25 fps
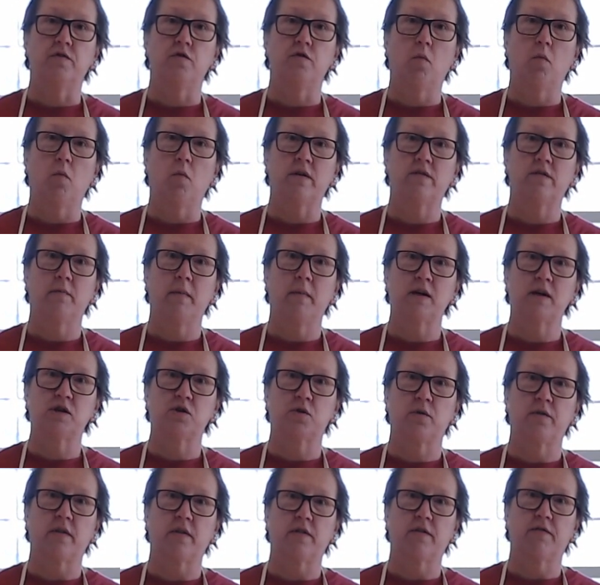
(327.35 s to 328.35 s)
you want to make
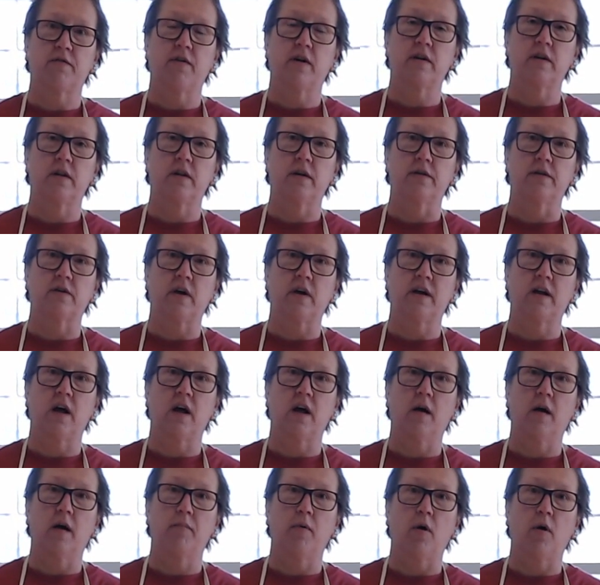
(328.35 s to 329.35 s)
sure that the funnel is kind of
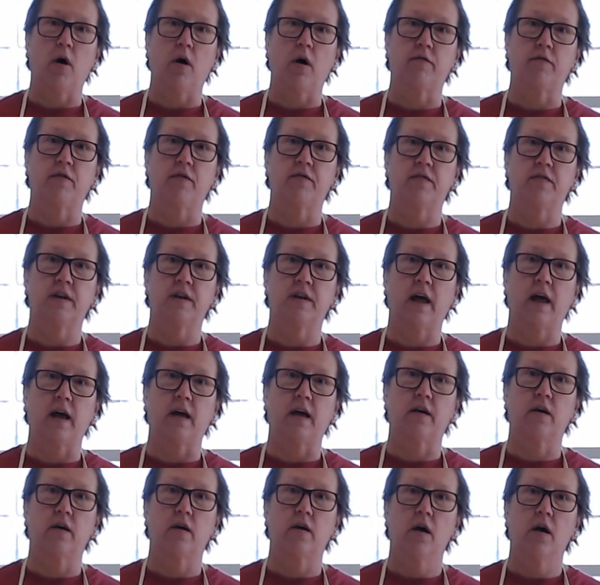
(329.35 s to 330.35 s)
up off of the
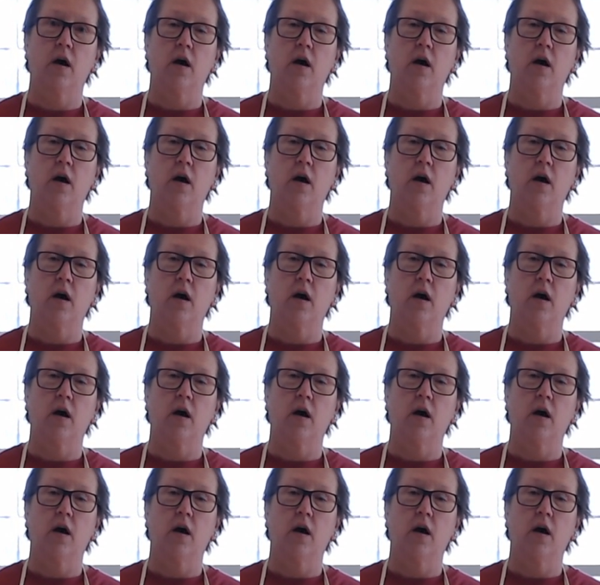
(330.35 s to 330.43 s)
neck,